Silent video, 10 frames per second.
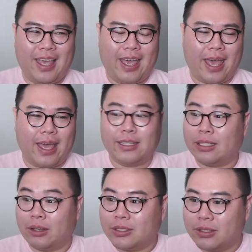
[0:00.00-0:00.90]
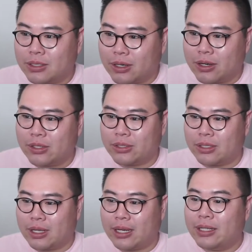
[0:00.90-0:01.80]
And it also stars,
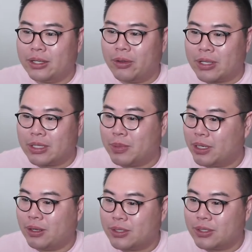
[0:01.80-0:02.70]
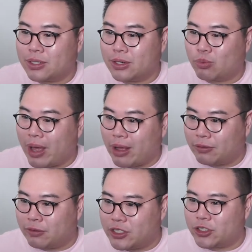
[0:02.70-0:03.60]
I didn't know this, but it also stars Ralph
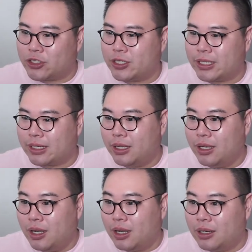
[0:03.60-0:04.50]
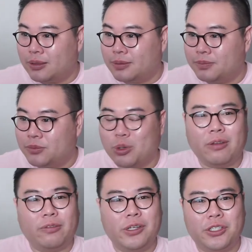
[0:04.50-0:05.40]
Richardson.
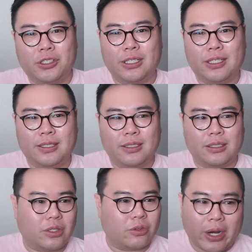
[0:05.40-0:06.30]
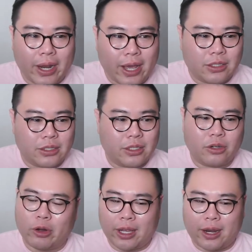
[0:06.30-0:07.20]
Ralph Richardson is a great actor,
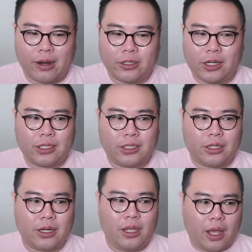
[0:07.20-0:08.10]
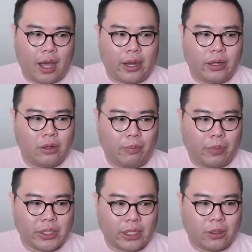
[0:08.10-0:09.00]
great character actor. I know him
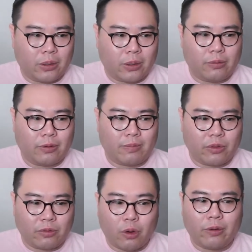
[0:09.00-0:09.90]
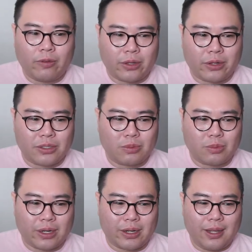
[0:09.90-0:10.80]
particularly from The Four Feathers,
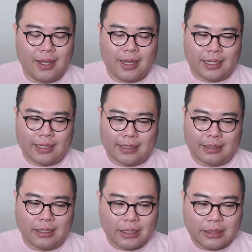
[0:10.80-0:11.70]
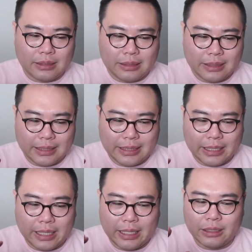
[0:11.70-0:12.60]
where The
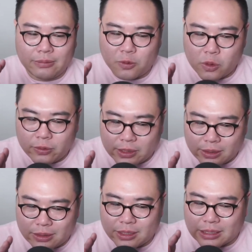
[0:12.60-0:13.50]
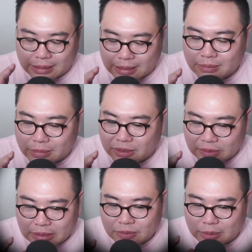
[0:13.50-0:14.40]
Four Feathers is not my
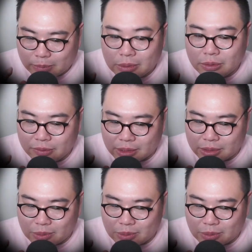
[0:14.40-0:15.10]
favorite movie in the